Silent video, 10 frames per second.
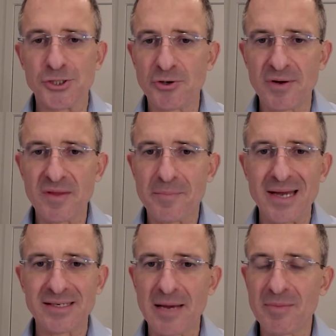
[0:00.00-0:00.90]
During that
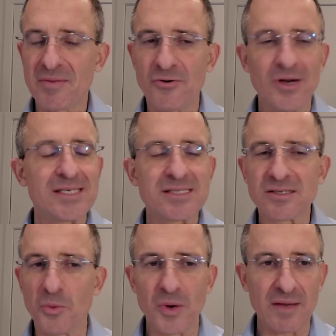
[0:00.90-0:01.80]
pandemic, there
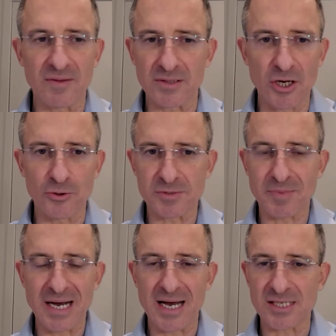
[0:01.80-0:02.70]
isn't a week that
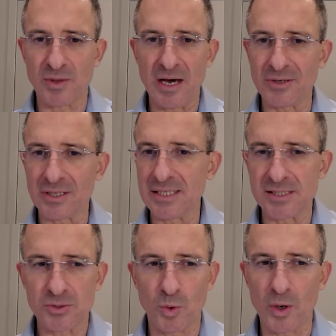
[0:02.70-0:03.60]
goes past without at
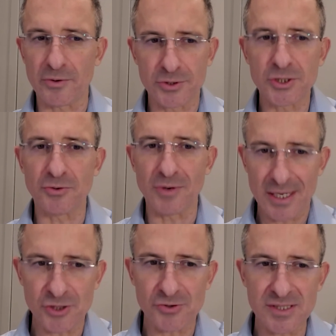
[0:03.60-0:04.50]
least one or two
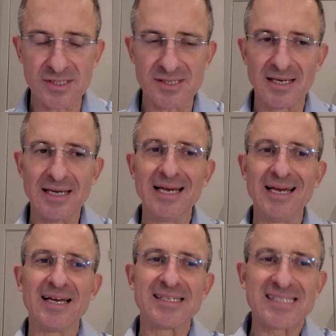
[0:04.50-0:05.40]
entries.
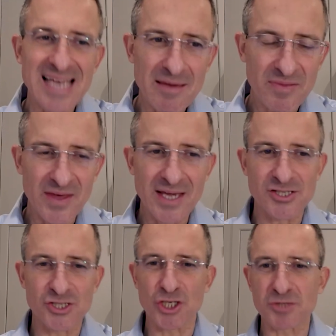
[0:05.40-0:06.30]
Same
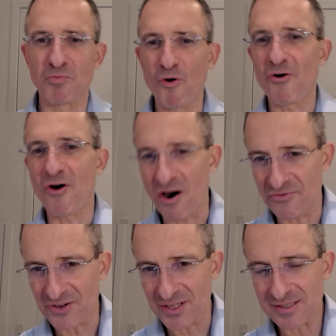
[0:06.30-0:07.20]
things, just more
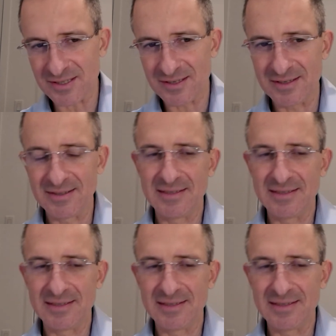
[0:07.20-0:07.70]
of it.